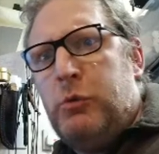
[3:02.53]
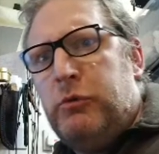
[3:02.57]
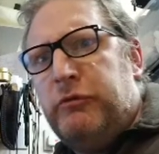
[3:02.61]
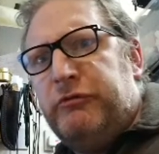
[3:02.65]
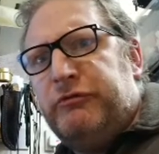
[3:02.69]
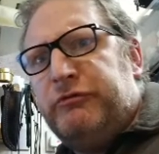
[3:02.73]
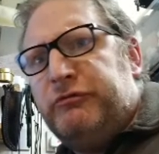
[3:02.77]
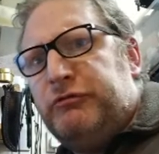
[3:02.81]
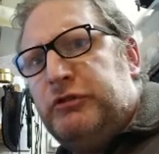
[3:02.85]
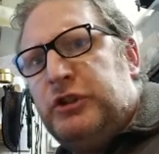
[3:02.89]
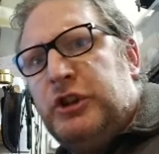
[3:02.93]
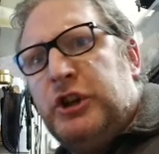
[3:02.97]
with
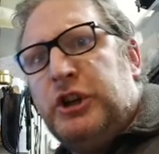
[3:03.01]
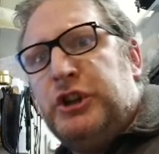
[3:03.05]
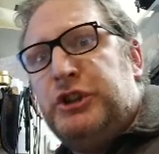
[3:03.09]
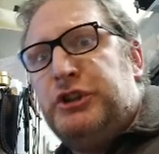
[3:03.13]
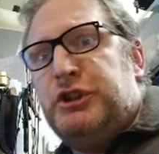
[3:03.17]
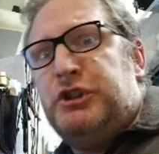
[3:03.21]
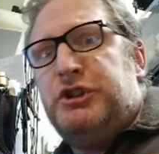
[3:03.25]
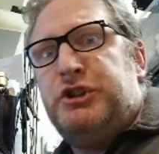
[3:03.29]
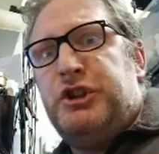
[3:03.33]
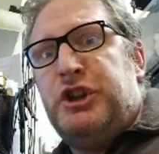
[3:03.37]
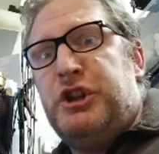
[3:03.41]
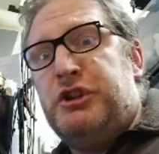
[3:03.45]
cutting
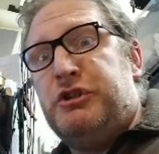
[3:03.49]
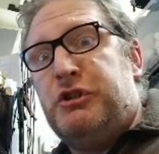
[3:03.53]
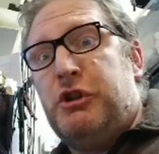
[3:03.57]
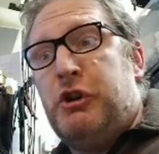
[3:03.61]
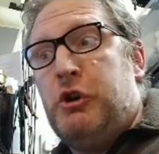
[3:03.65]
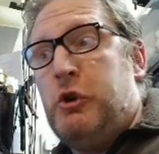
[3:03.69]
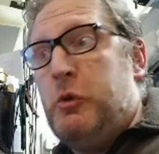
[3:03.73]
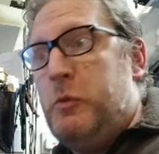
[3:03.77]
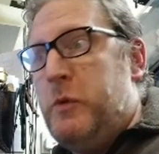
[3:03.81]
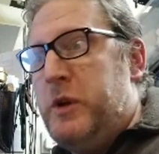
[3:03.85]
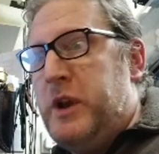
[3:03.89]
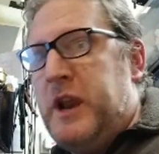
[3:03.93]
the cheese at
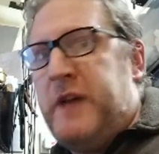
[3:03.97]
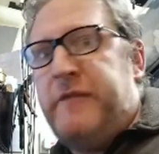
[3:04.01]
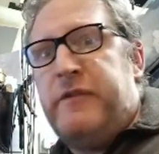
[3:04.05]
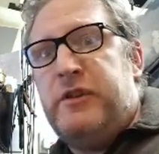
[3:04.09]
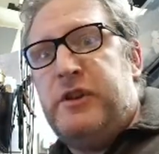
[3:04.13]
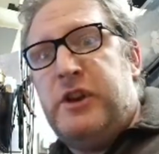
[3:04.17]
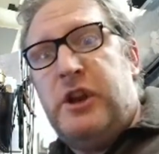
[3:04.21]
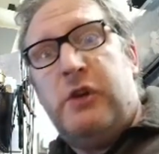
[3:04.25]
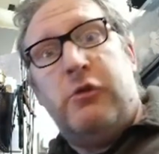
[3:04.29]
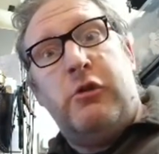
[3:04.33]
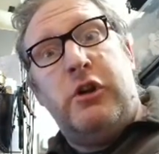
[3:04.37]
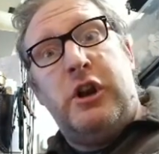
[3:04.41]
home and
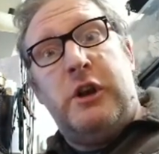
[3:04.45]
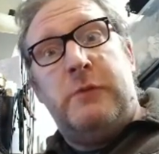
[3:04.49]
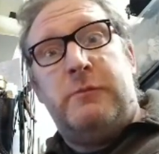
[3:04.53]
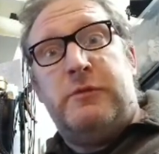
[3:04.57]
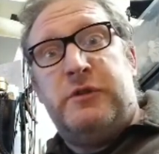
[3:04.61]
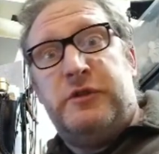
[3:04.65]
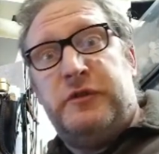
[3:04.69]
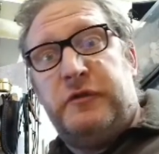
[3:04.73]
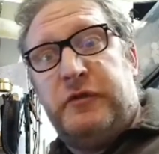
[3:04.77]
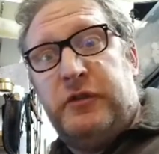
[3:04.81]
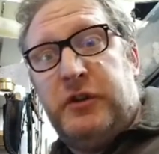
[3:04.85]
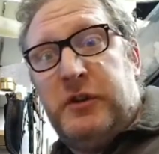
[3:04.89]
having nail
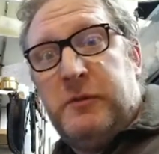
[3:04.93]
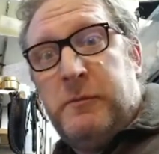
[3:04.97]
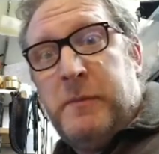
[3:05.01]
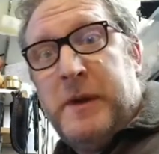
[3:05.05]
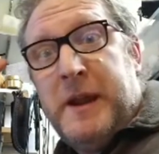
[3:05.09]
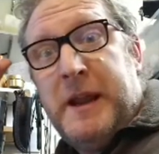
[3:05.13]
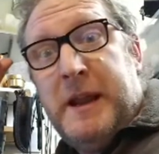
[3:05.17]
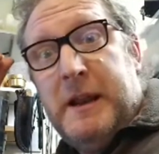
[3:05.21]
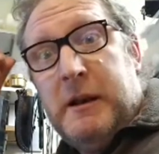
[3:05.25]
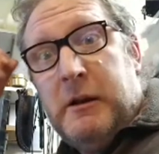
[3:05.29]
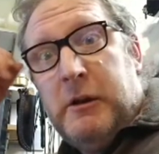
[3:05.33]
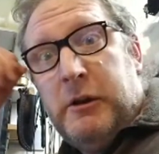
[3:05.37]
clippers for your
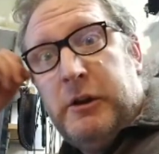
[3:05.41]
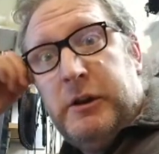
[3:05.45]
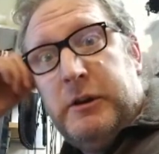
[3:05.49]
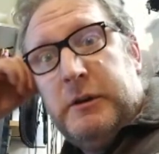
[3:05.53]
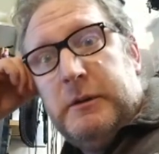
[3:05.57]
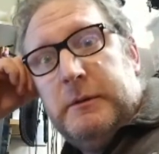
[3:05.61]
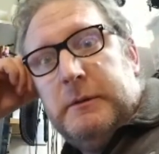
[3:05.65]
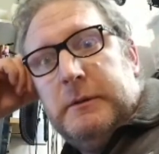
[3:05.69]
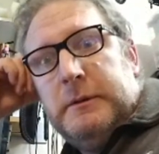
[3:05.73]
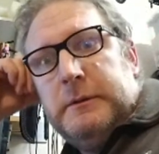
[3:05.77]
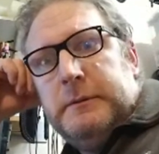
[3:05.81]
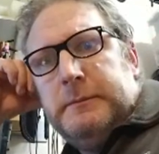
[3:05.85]
bait line,
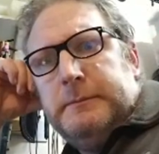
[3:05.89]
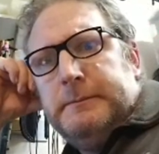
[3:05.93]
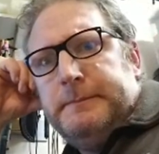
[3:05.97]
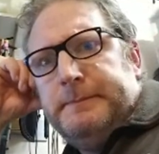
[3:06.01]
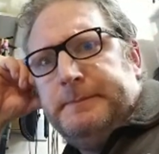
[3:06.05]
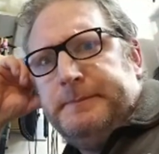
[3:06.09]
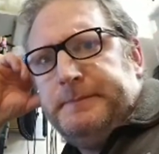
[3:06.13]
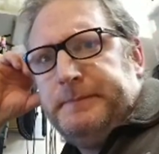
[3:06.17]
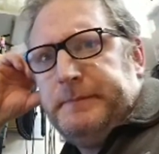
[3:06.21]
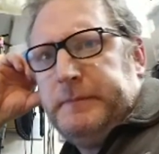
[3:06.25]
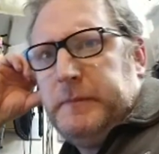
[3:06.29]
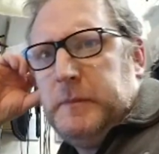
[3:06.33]

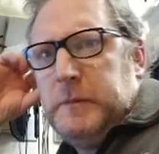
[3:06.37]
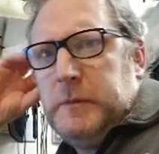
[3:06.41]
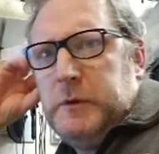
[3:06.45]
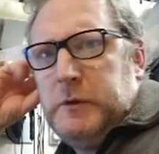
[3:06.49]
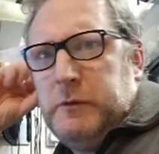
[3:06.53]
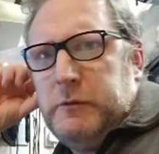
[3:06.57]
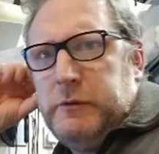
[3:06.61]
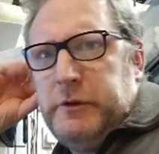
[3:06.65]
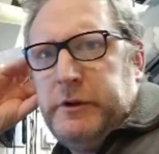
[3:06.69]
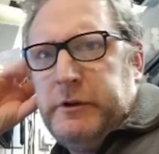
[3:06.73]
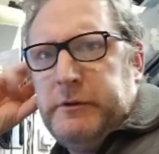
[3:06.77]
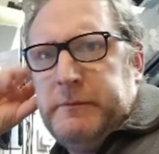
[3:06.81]

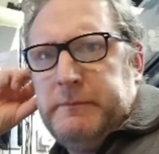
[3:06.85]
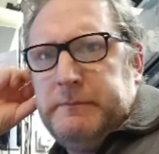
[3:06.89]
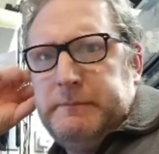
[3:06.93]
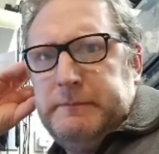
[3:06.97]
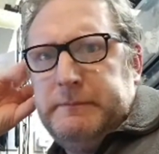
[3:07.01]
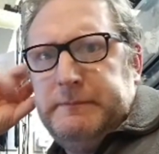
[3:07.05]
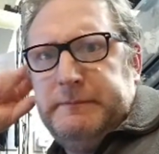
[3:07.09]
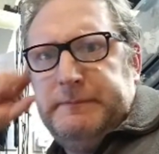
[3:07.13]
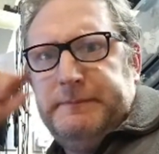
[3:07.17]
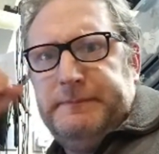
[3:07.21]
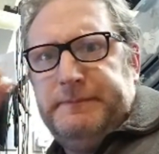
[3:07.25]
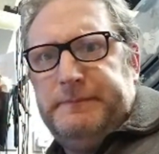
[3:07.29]
or your,
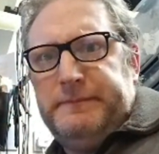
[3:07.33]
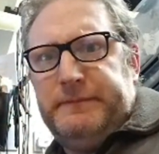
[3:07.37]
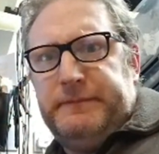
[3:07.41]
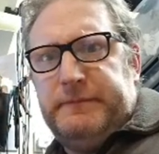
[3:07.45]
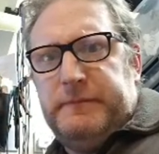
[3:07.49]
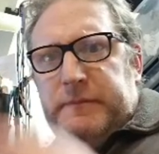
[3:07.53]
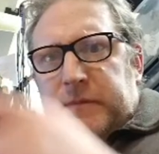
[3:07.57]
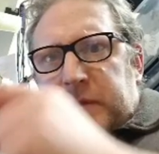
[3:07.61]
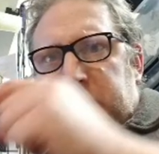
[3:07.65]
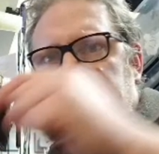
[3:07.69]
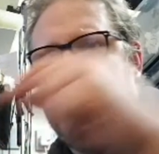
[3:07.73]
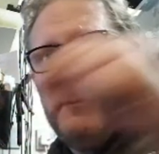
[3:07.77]

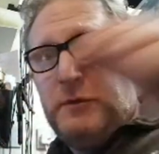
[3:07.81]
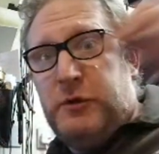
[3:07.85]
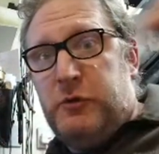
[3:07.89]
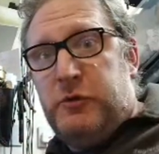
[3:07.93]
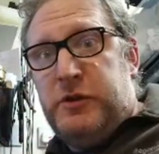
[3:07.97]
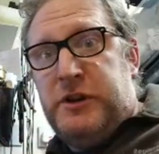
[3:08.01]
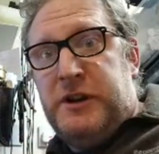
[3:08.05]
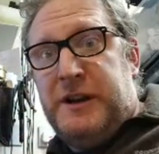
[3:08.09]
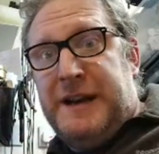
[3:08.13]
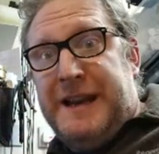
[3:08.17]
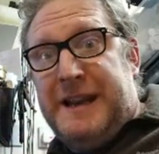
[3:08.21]
doing your